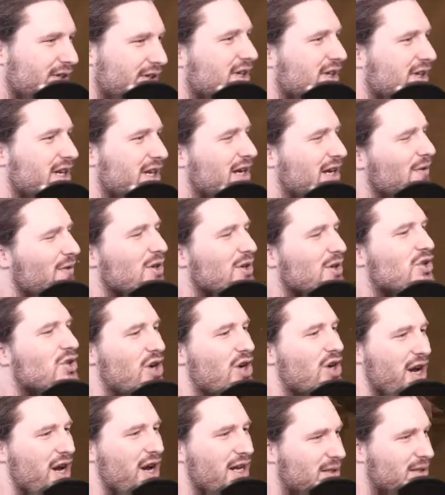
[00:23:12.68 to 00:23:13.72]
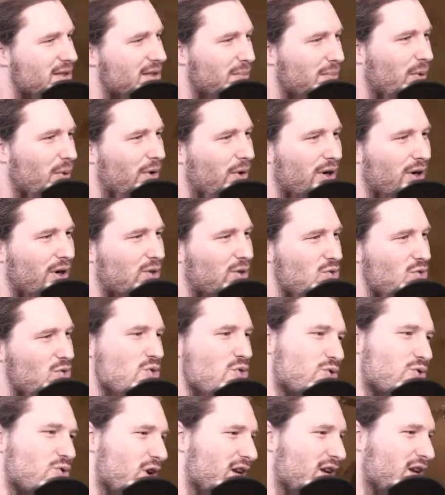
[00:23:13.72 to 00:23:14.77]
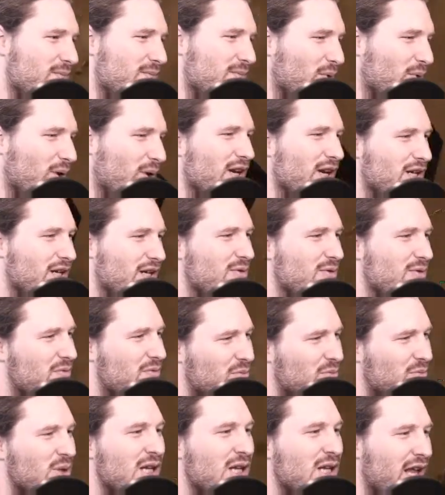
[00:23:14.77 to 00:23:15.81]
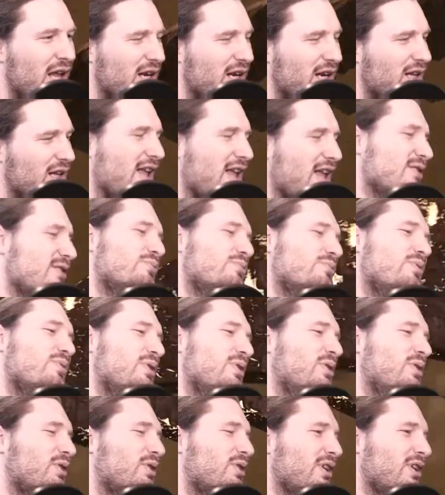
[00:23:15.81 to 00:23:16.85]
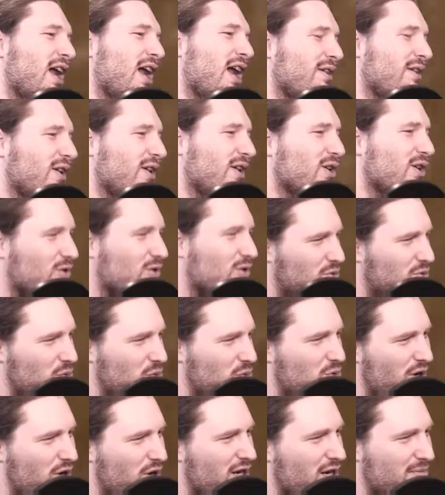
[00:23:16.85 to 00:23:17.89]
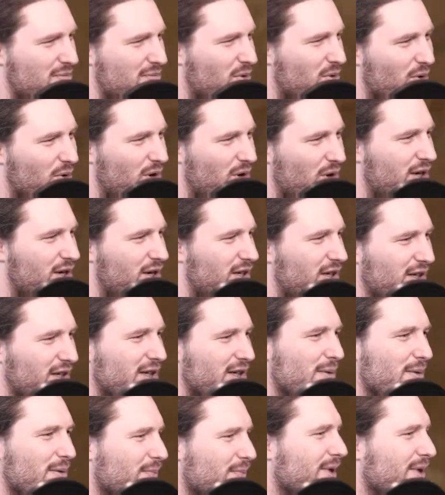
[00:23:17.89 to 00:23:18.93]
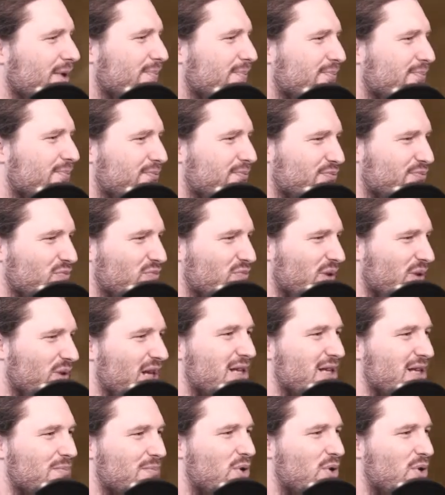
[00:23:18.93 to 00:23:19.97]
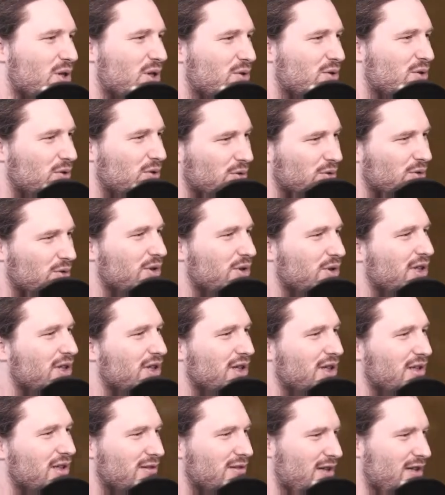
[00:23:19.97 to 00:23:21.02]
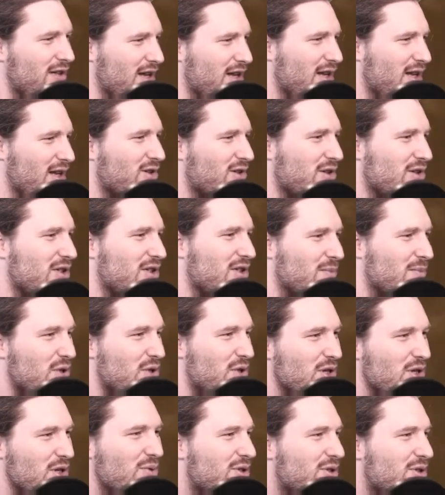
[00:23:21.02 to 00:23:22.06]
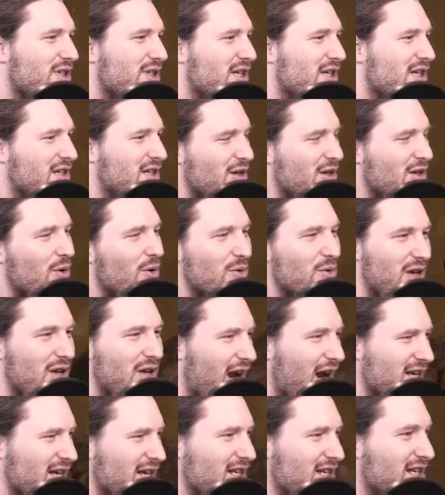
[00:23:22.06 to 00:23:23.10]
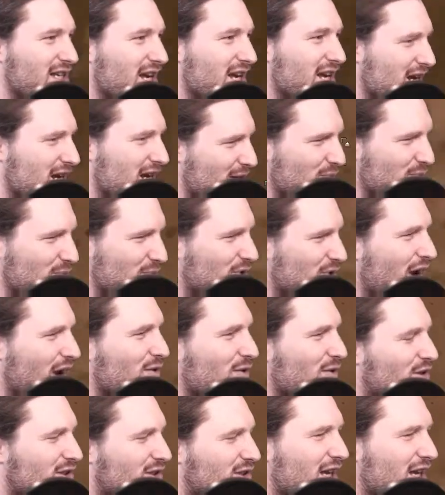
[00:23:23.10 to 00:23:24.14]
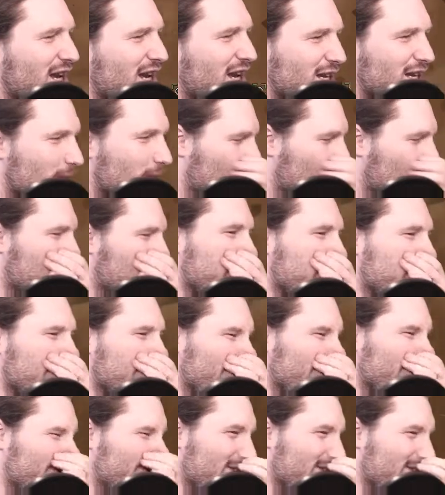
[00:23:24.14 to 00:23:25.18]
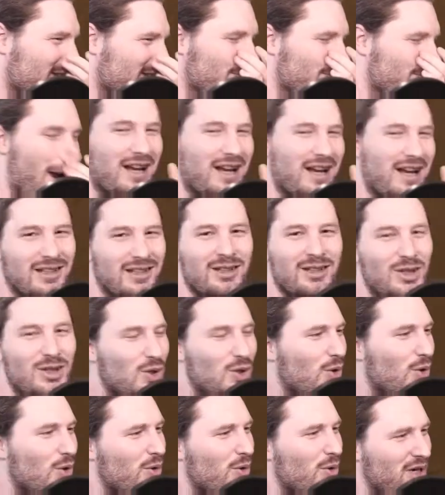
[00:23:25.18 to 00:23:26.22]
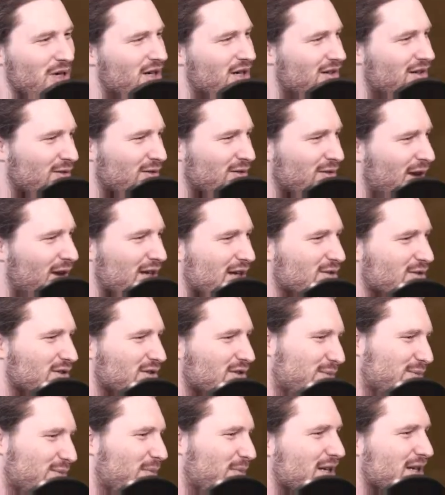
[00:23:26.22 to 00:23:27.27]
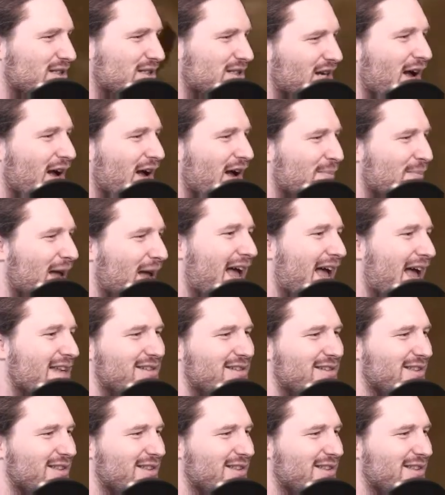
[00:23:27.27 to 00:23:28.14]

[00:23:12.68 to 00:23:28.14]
even a transport, a crew transport. It could even be like, could look kind of like a crew transport. But it's pretty cool. It looks like something you'd see in the old 90 games, I would say. Or back in the good old era of actual space combat.